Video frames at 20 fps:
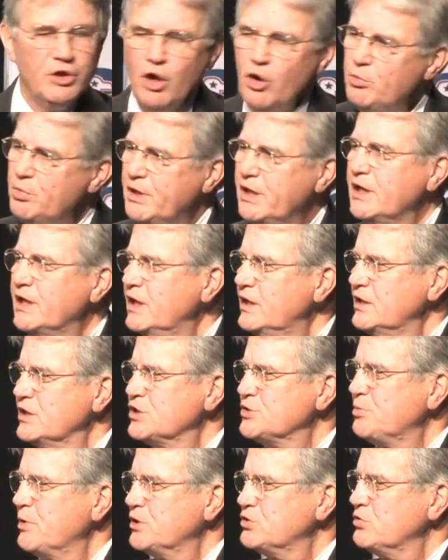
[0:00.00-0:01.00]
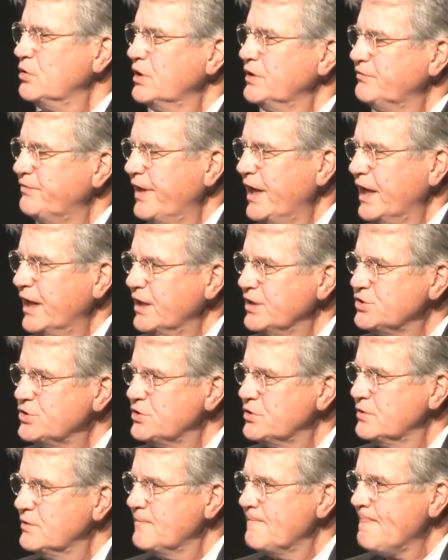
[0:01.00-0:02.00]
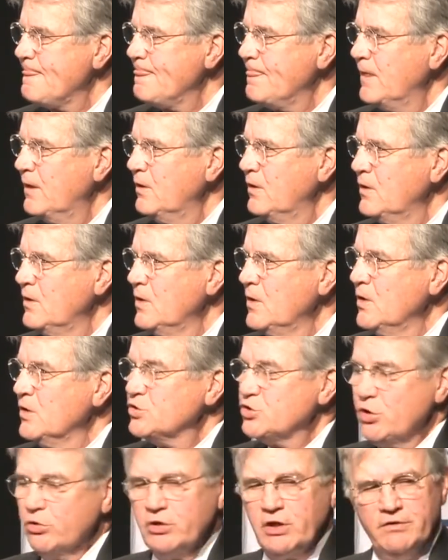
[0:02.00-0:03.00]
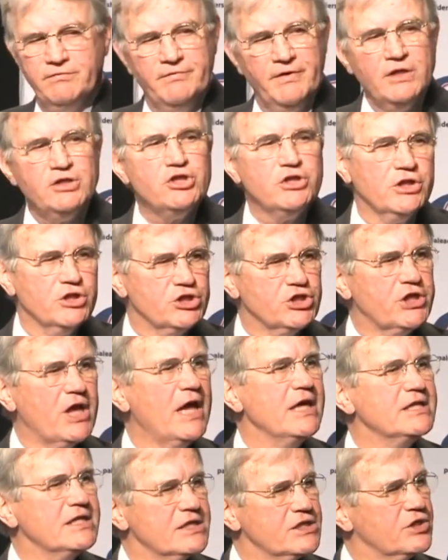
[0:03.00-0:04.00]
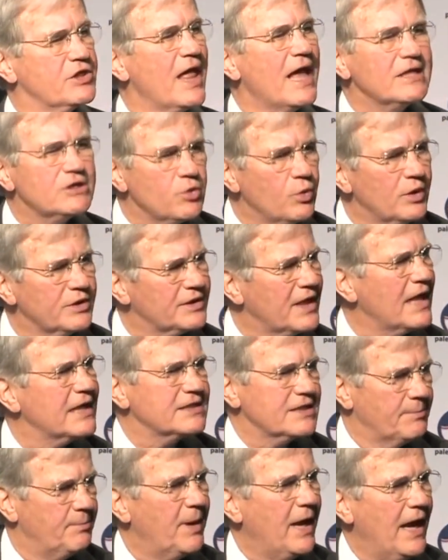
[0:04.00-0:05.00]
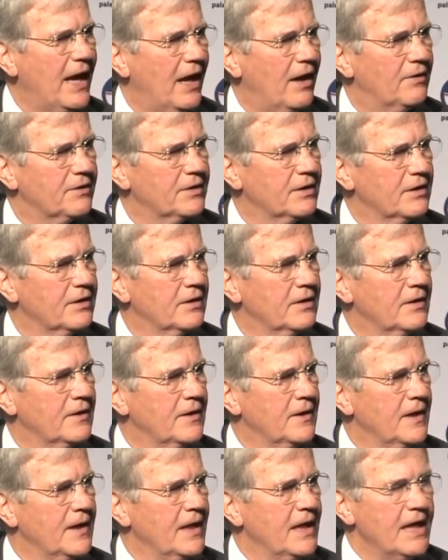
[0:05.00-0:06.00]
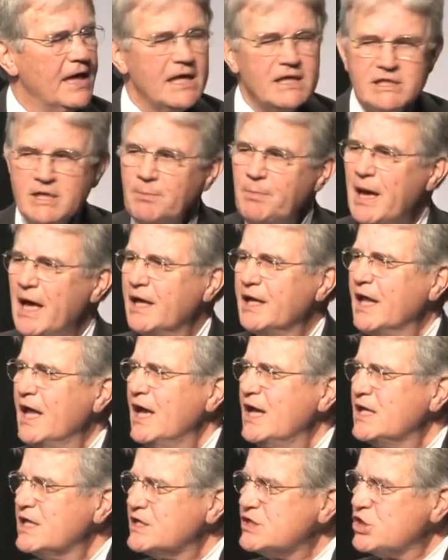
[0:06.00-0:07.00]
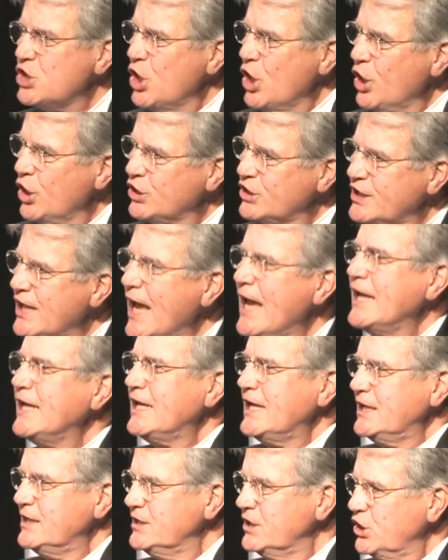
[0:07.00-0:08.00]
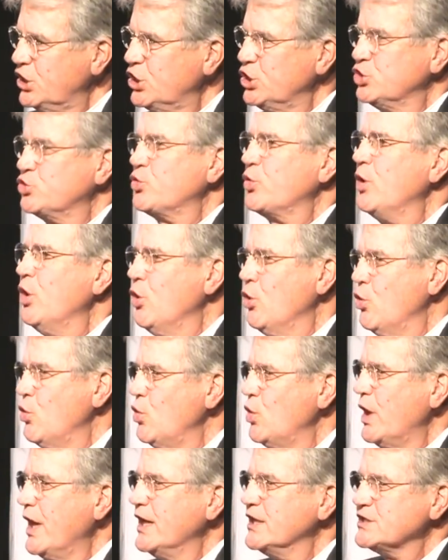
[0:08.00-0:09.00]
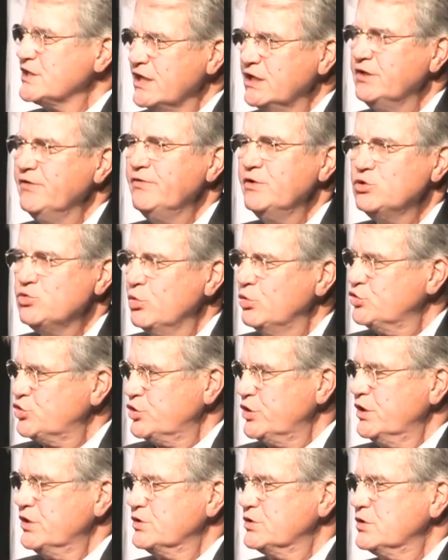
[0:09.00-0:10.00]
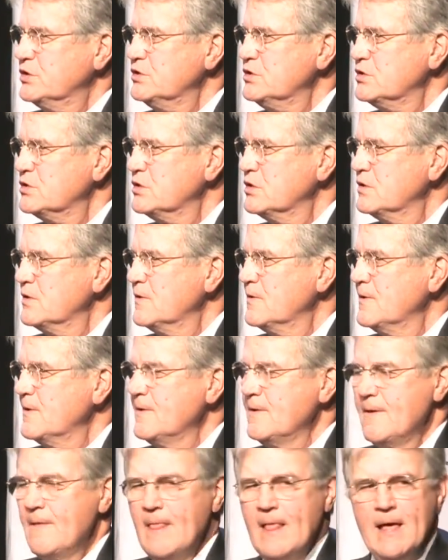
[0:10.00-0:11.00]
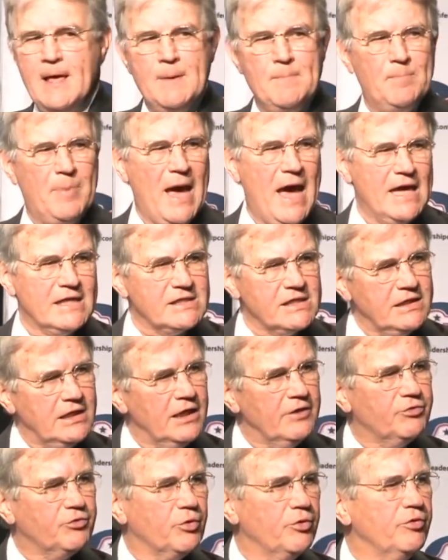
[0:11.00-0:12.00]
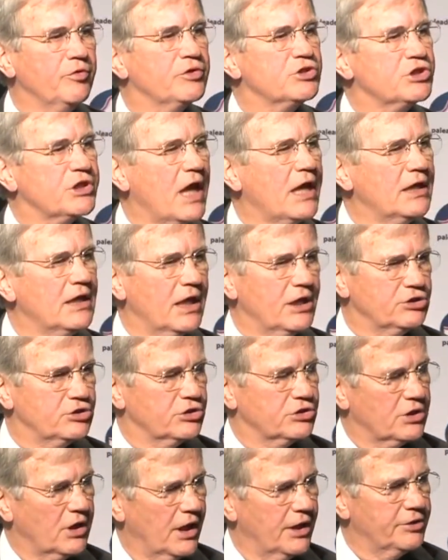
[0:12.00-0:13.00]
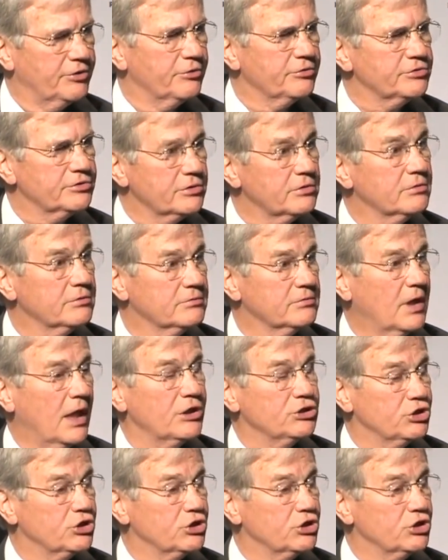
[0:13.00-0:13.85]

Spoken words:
with nobody getting a special advantage? So Convention of States that's what that's about. It's about us taking control as individual citizens, passing it through the state legislatures,